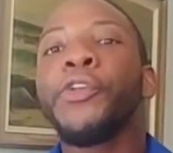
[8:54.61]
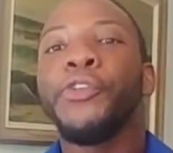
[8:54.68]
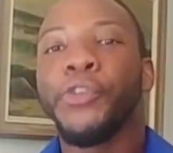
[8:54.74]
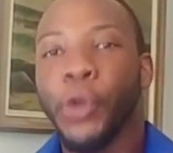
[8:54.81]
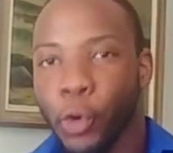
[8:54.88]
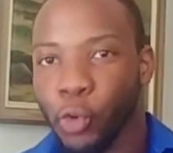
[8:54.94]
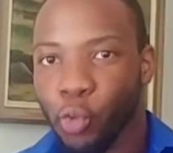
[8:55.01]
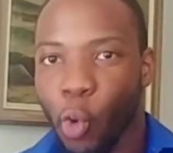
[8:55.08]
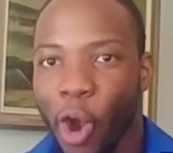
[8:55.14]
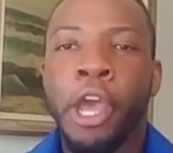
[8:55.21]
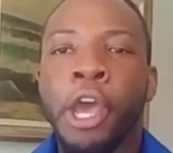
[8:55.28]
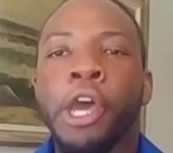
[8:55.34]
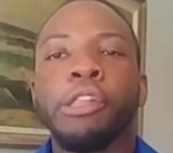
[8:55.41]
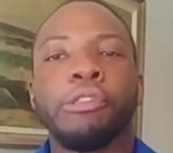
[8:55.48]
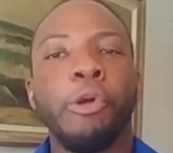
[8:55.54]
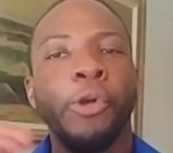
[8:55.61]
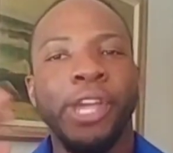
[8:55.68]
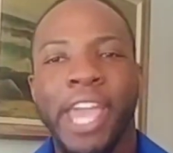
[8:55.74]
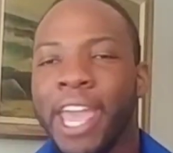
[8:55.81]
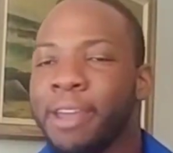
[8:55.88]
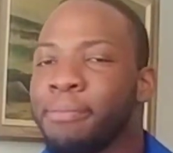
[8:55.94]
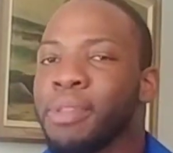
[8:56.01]
Don't worry. So
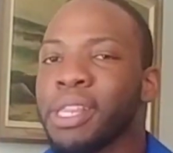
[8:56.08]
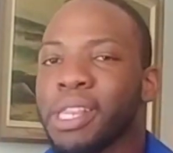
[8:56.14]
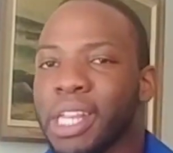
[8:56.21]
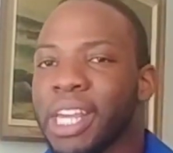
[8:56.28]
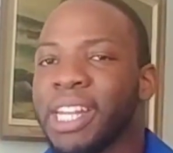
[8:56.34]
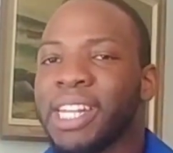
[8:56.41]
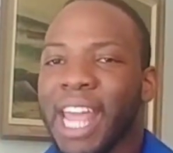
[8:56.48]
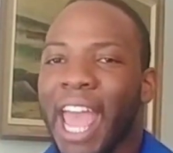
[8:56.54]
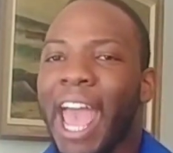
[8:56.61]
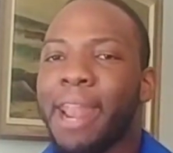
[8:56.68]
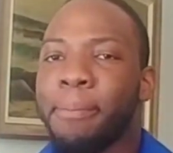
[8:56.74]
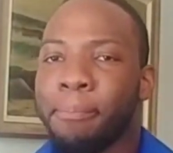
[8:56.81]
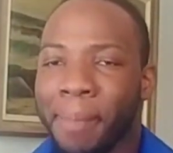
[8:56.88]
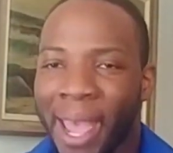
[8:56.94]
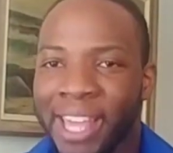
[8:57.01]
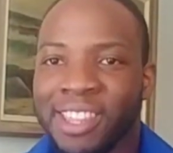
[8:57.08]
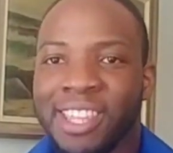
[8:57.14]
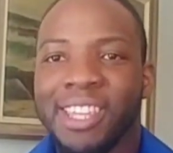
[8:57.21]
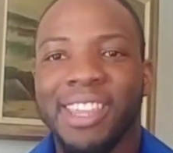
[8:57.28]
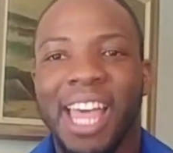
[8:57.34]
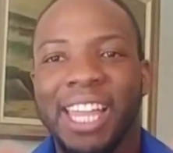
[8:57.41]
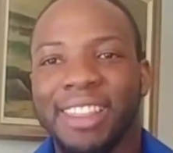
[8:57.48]
game, set, and match.
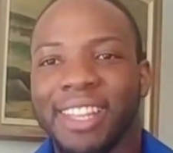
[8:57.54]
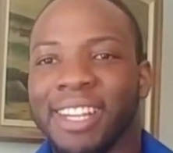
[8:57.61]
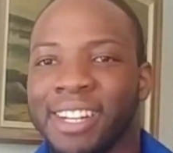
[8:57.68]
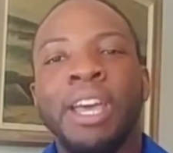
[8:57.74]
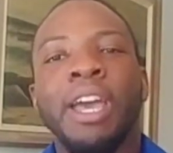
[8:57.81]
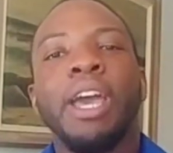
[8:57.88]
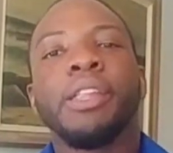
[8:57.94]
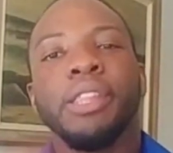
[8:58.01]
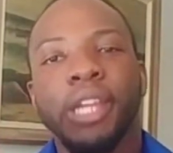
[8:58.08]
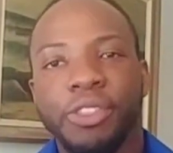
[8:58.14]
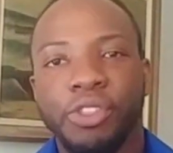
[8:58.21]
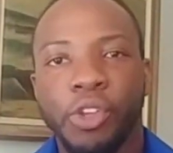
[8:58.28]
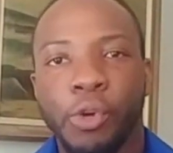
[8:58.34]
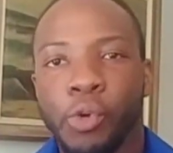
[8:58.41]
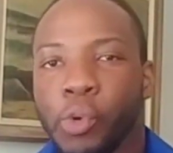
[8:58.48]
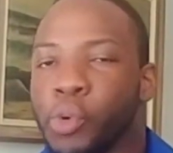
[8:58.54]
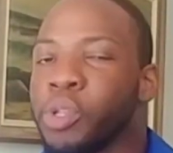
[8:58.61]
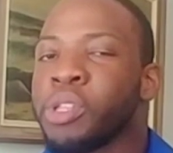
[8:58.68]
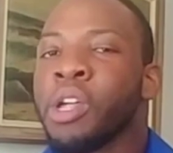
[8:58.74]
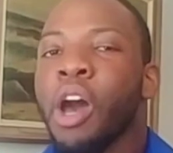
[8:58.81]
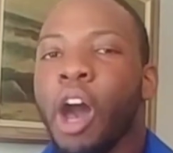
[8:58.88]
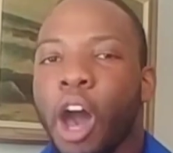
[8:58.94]
That's it. Set the
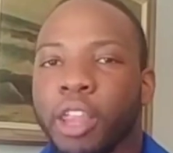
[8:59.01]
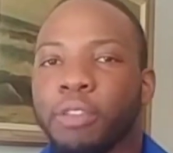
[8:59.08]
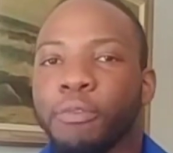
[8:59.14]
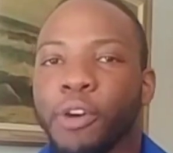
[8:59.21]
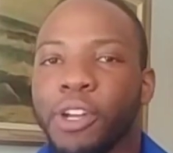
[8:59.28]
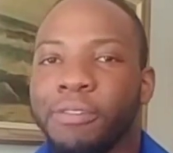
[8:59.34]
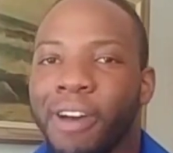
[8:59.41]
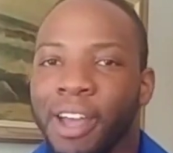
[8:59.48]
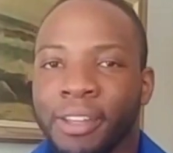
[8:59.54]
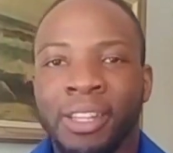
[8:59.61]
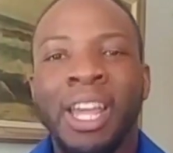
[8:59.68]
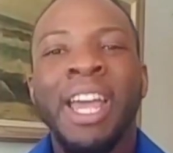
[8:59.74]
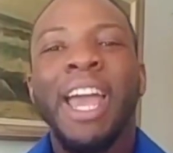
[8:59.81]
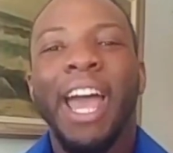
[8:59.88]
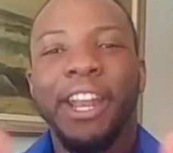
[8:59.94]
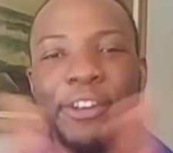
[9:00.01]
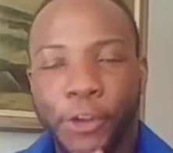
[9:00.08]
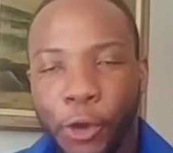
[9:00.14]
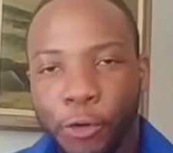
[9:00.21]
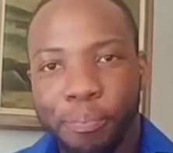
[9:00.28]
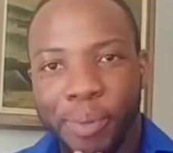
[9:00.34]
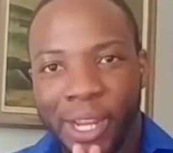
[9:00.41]
rules, ask for advice, and
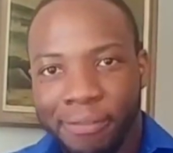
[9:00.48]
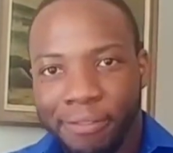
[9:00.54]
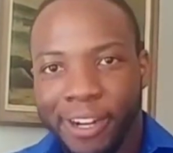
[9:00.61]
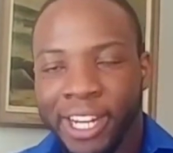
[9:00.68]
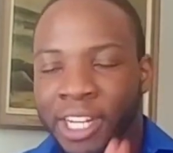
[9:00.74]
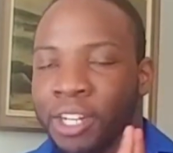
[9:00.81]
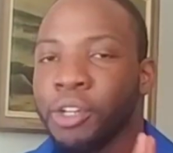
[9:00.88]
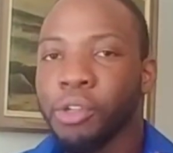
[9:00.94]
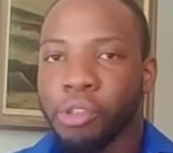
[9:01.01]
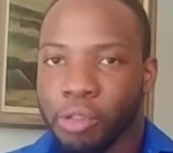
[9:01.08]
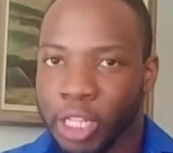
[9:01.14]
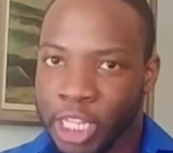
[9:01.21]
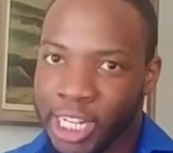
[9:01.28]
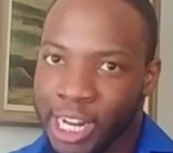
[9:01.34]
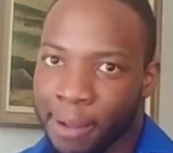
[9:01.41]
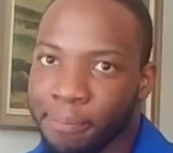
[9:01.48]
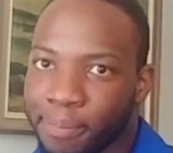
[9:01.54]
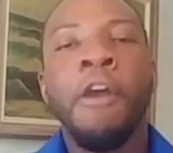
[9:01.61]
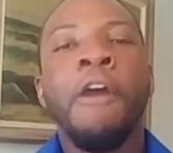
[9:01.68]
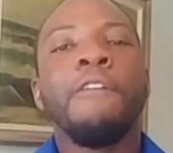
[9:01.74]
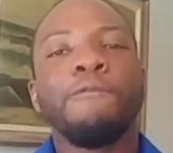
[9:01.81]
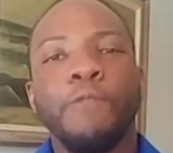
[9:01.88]
don't be afraid to switch it up.
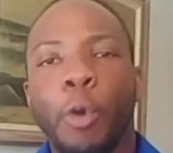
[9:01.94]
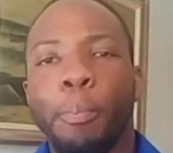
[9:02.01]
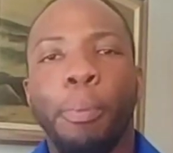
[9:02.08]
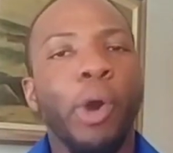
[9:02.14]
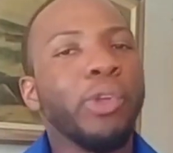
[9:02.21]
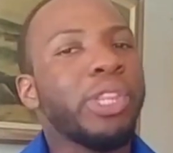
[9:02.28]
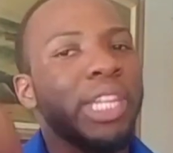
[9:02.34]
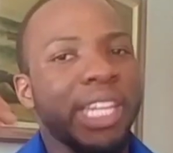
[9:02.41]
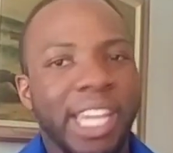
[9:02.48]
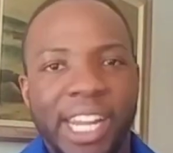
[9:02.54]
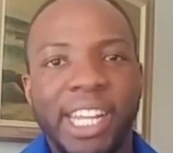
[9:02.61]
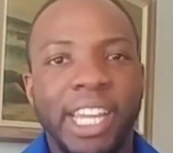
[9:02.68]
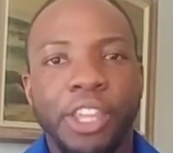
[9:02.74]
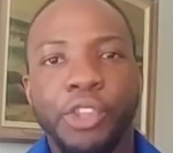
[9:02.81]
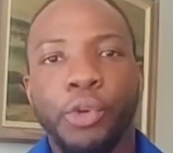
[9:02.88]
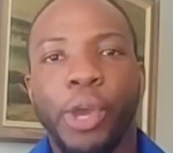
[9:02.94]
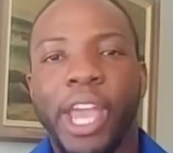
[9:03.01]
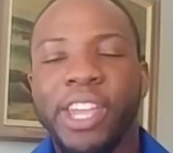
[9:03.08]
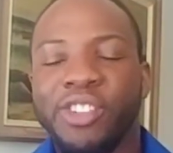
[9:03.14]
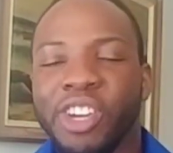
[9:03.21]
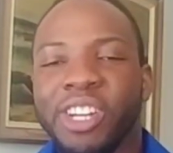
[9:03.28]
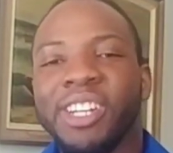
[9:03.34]
For both getting a new
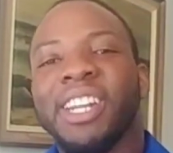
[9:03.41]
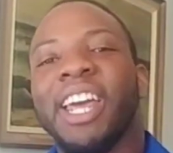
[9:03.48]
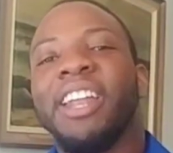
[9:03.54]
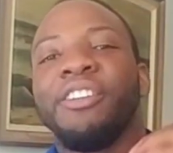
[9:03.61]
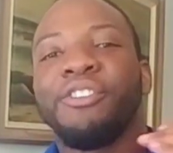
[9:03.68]
agent and